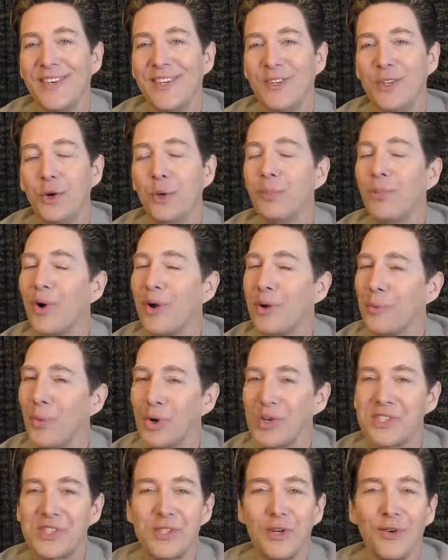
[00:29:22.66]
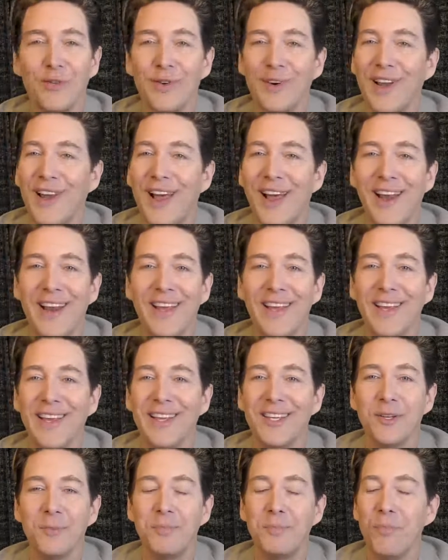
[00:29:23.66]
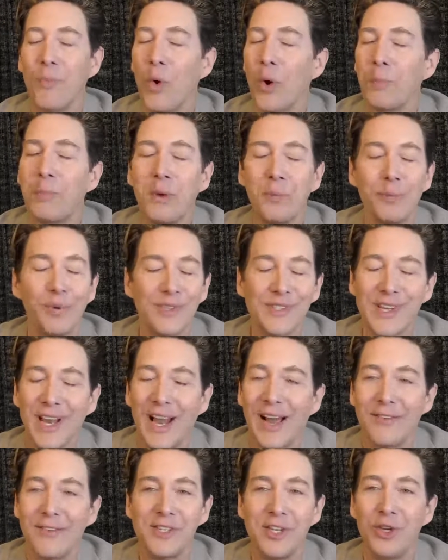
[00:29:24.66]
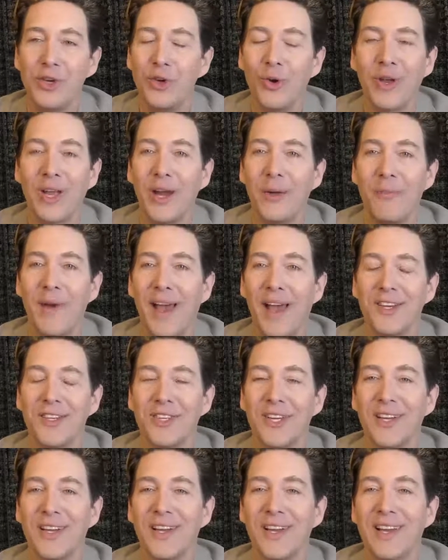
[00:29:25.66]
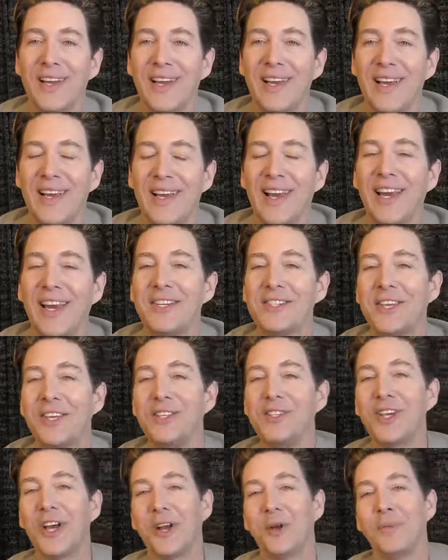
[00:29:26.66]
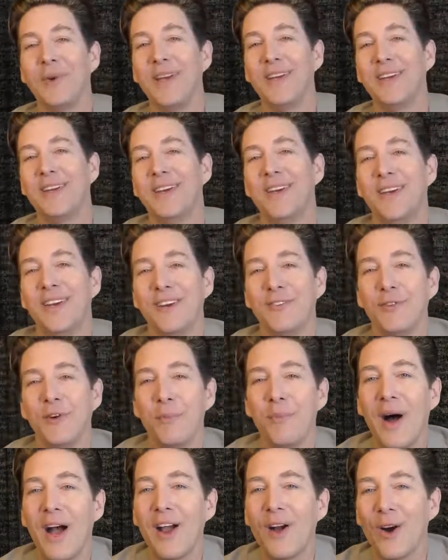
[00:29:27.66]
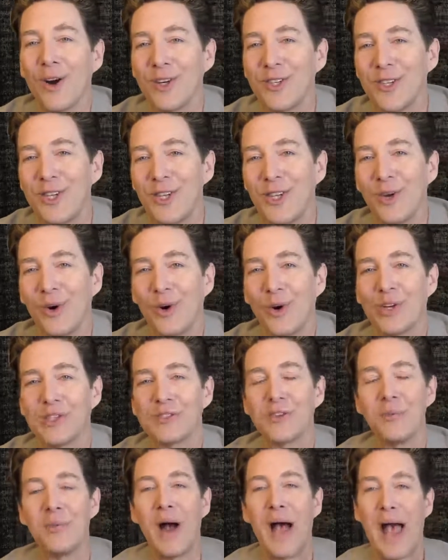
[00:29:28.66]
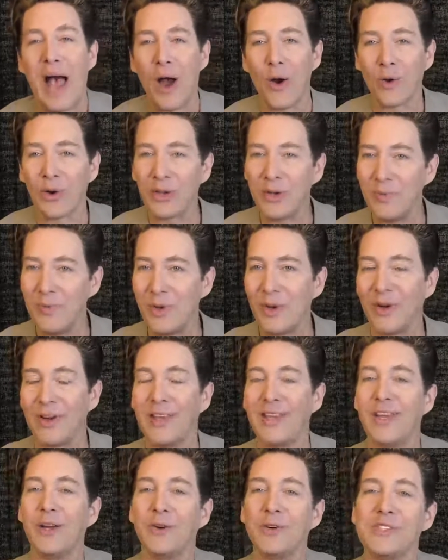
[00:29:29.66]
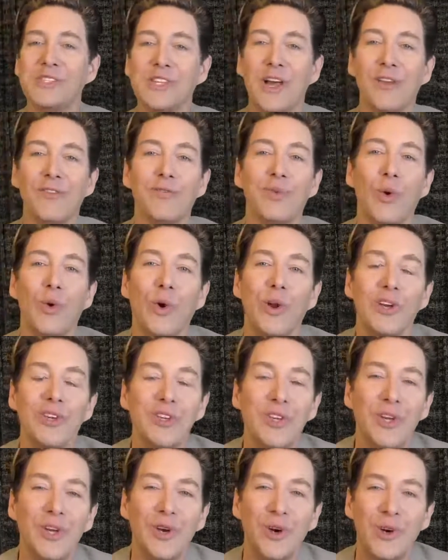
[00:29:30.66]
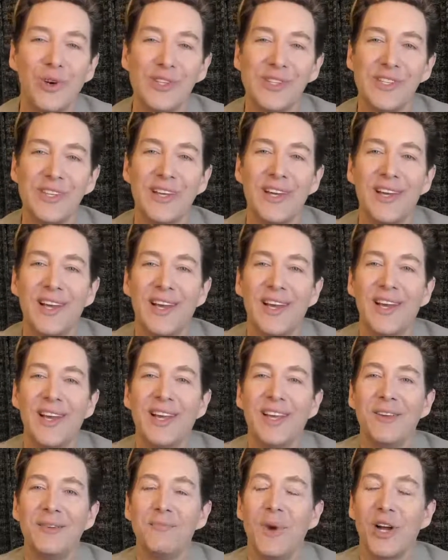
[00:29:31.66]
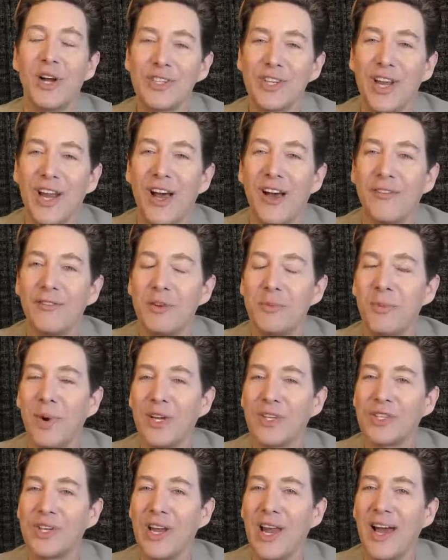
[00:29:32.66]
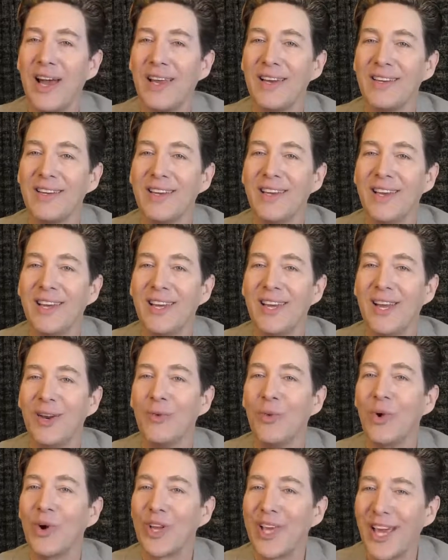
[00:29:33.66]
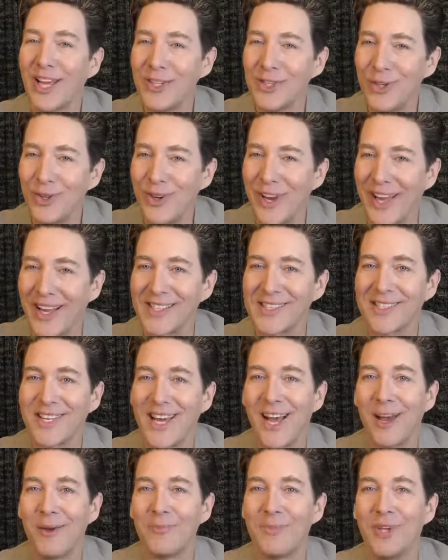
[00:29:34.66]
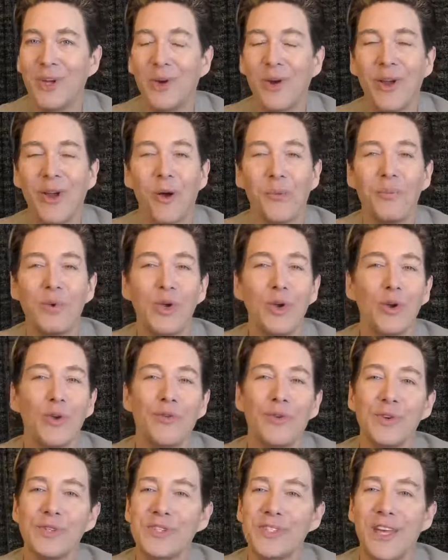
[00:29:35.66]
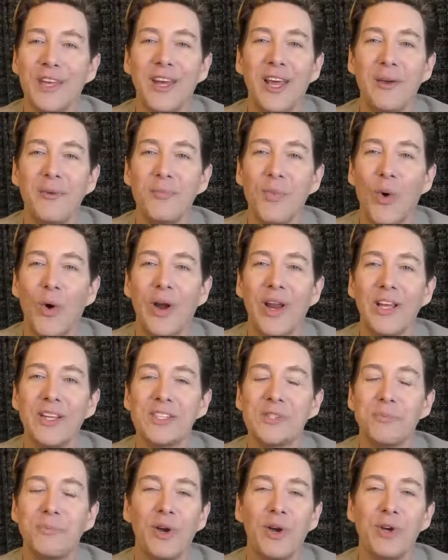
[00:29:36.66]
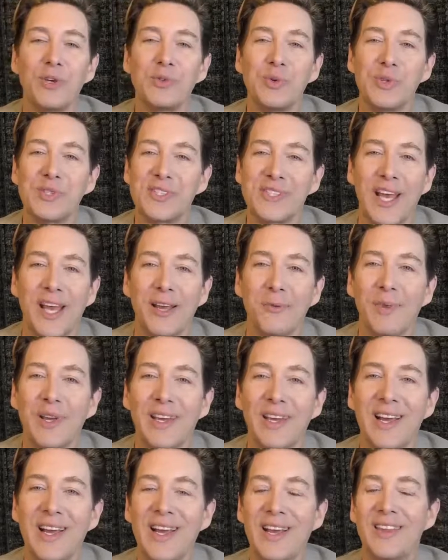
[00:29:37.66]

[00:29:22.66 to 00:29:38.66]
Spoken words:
you'll bring more silver lining into more people's lives than you can imagine. Ladies and gentlemen, from my heart to yours, from our community here in South Florida to yours, much love and much light. And we'll catch you next time during our beautiful Sunday morning spiritual segment,